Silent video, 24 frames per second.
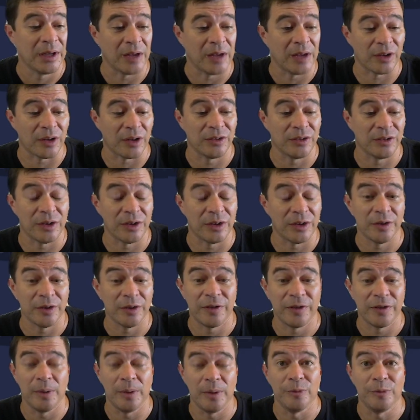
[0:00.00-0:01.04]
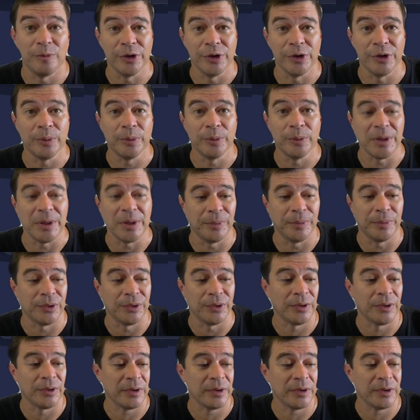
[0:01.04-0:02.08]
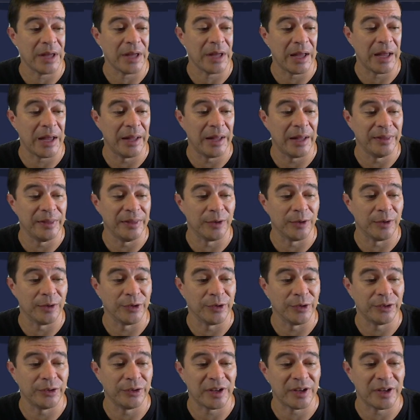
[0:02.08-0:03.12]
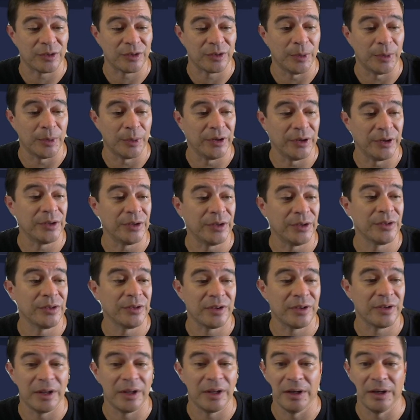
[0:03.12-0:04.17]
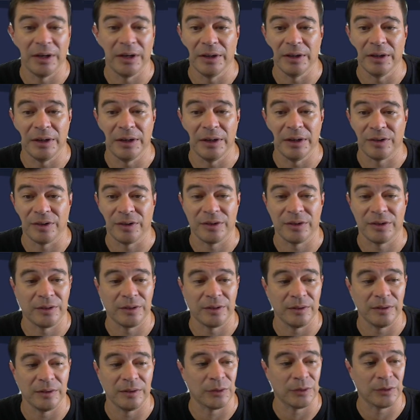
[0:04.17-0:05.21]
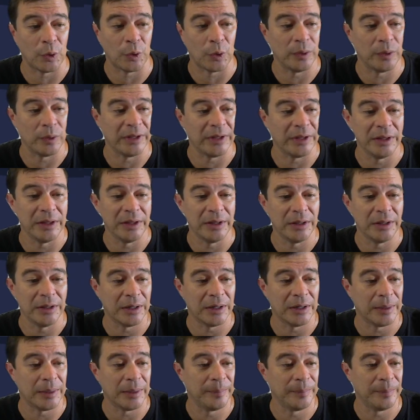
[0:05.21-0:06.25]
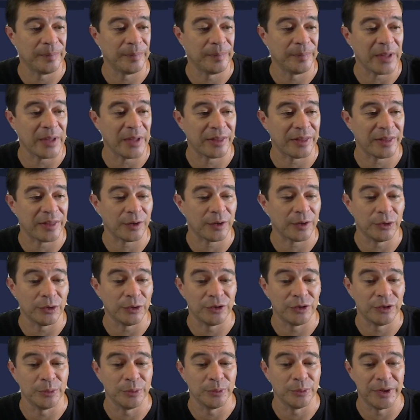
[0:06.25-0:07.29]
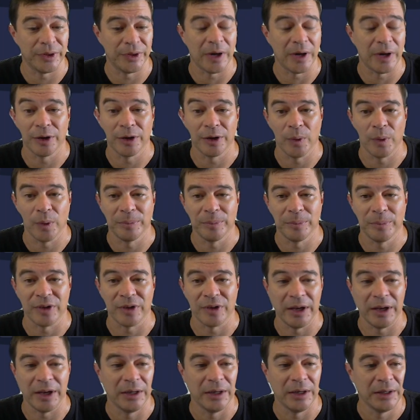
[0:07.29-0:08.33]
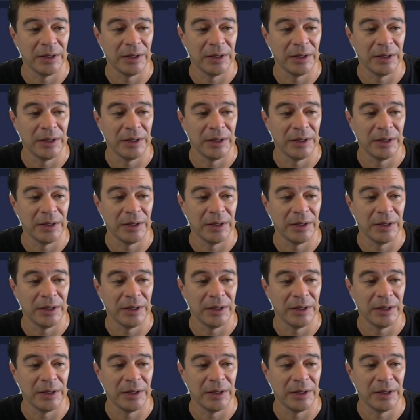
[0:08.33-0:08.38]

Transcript: As long as they're from real people and they're real testimonials, then it's totally ethical to put it on your website.